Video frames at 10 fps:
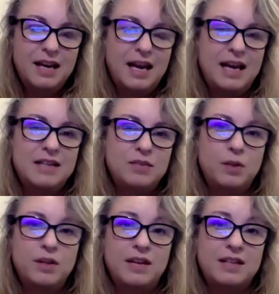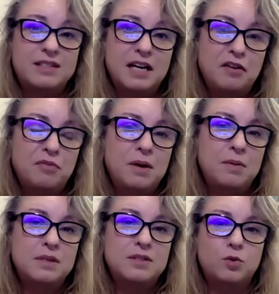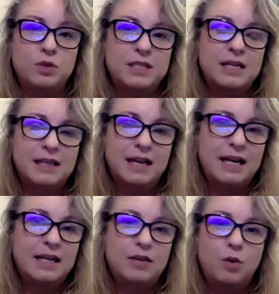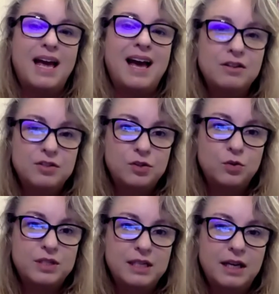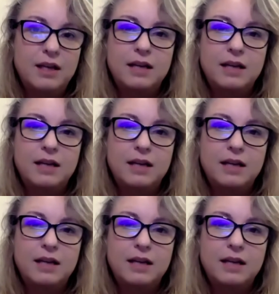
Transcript: And whether that's staff members or delegating it or outsourcing it,